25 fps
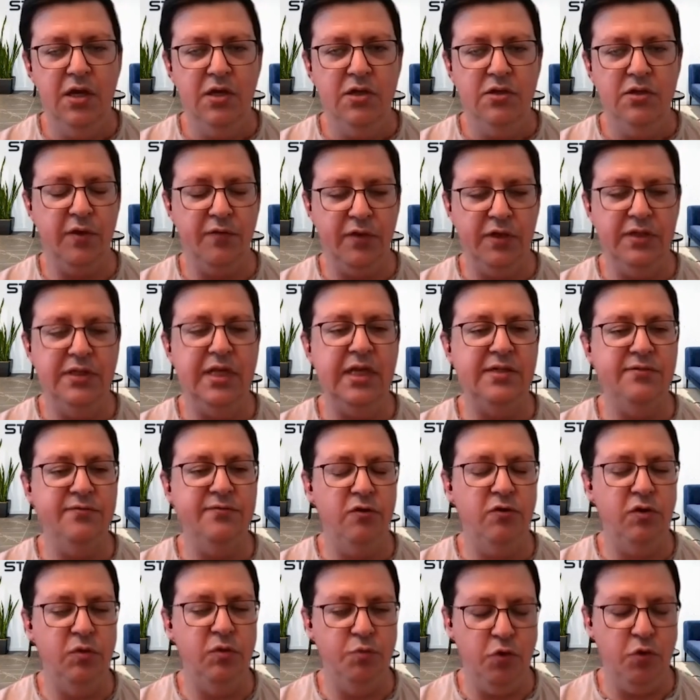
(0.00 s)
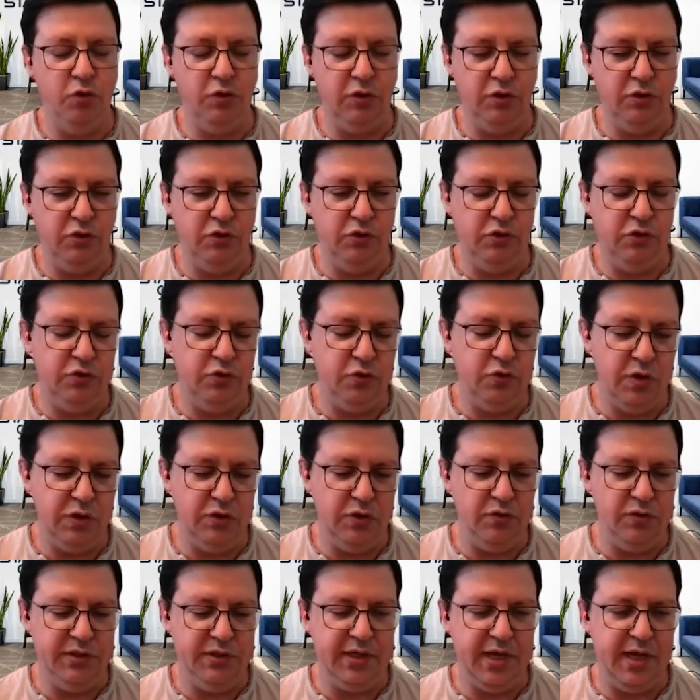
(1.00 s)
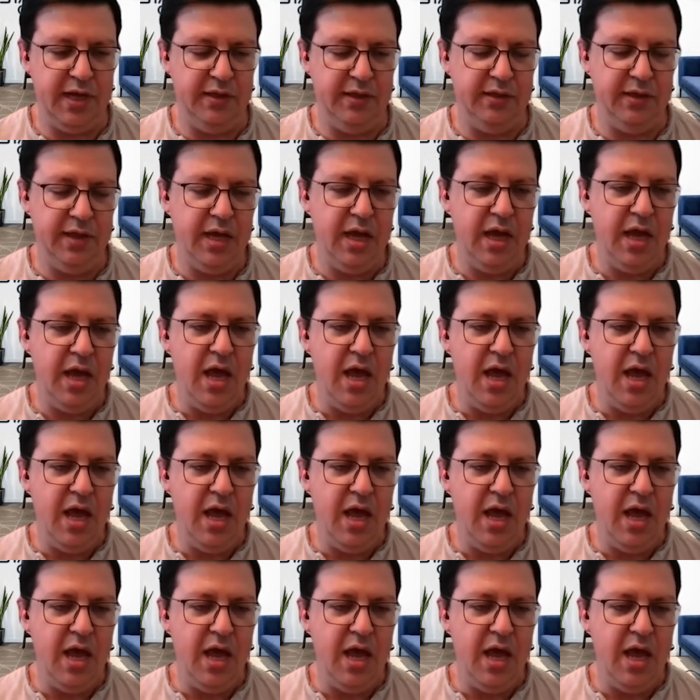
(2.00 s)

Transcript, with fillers: So I think that's very important to, to understand.